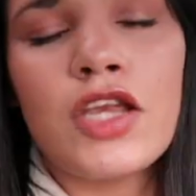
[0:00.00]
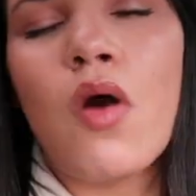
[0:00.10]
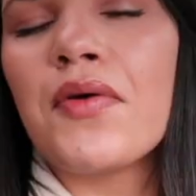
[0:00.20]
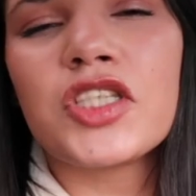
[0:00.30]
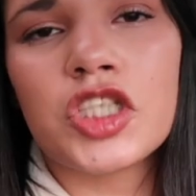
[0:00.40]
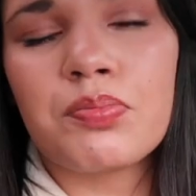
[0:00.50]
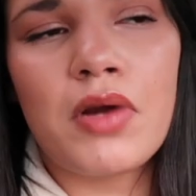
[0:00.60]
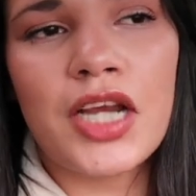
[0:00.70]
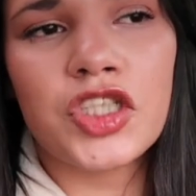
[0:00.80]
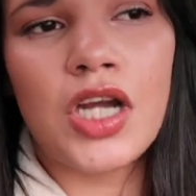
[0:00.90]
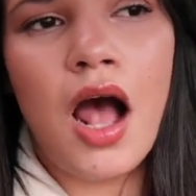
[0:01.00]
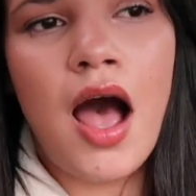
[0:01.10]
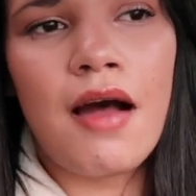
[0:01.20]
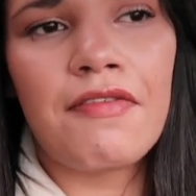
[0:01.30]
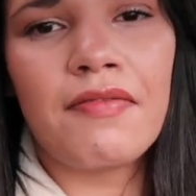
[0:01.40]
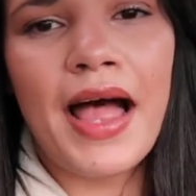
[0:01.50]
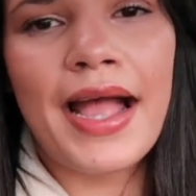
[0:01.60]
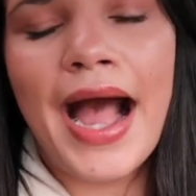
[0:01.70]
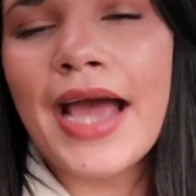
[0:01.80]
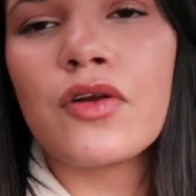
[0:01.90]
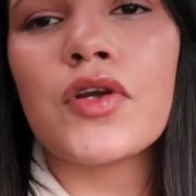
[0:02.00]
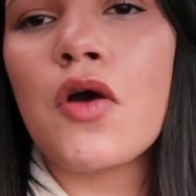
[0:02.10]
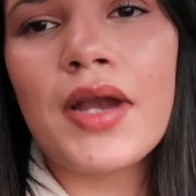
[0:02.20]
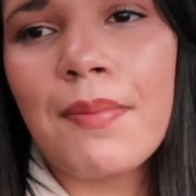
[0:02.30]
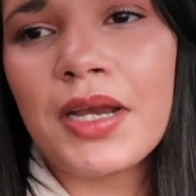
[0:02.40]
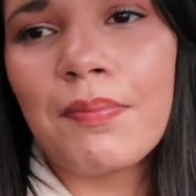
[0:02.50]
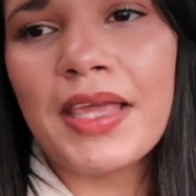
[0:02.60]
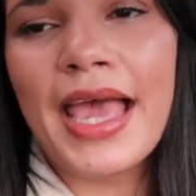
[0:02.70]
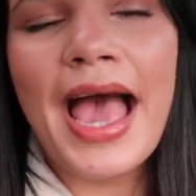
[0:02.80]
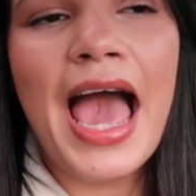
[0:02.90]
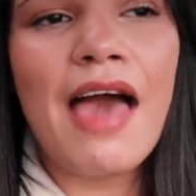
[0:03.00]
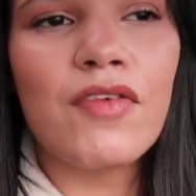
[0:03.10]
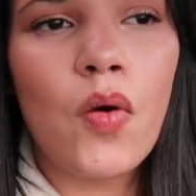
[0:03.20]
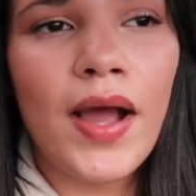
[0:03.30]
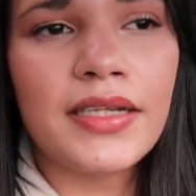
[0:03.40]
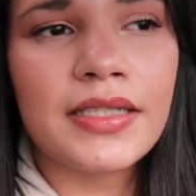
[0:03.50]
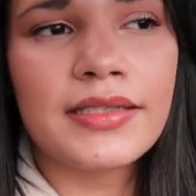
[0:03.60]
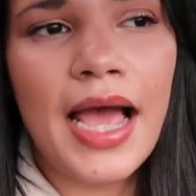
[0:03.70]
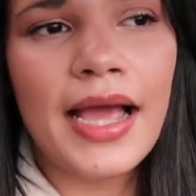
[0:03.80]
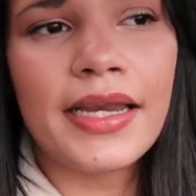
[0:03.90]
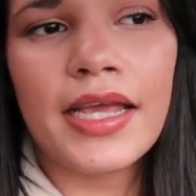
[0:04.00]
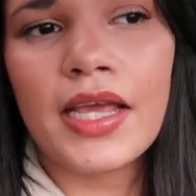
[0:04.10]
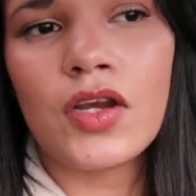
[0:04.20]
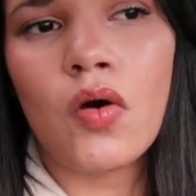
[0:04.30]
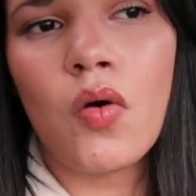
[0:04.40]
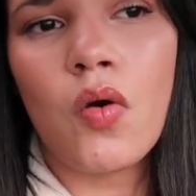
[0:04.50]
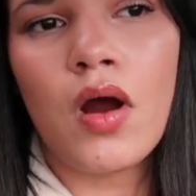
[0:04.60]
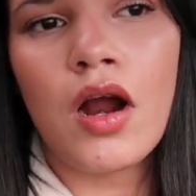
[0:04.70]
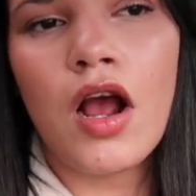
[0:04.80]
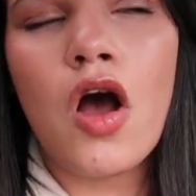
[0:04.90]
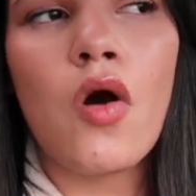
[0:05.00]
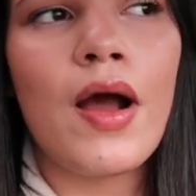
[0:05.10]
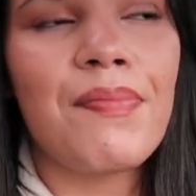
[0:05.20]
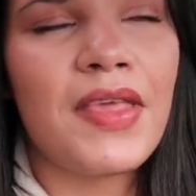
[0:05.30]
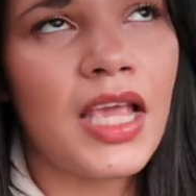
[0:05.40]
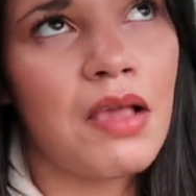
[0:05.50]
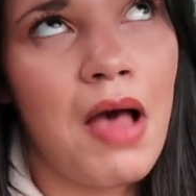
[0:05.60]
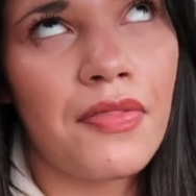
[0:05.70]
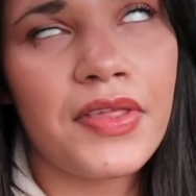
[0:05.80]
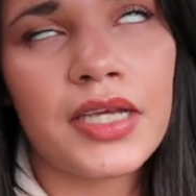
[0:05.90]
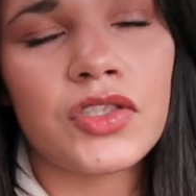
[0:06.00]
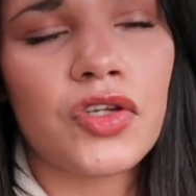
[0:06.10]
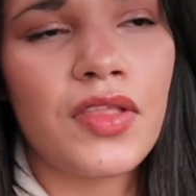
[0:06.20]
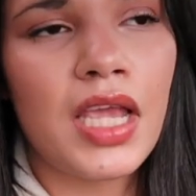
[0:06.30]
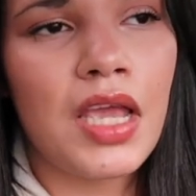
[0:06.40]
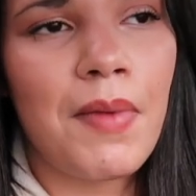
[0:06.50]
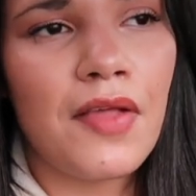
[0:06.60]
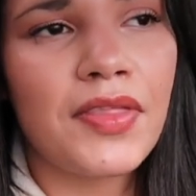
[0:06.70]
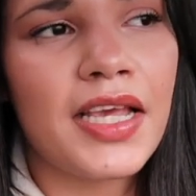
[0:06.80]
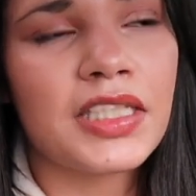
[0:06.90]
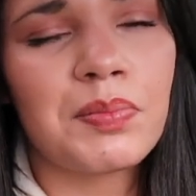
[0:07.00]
And you always just brush it off like, I don't know what I'm going to be yet, I haven't quite decided, or oh, I'm thinking about this or thinking about this.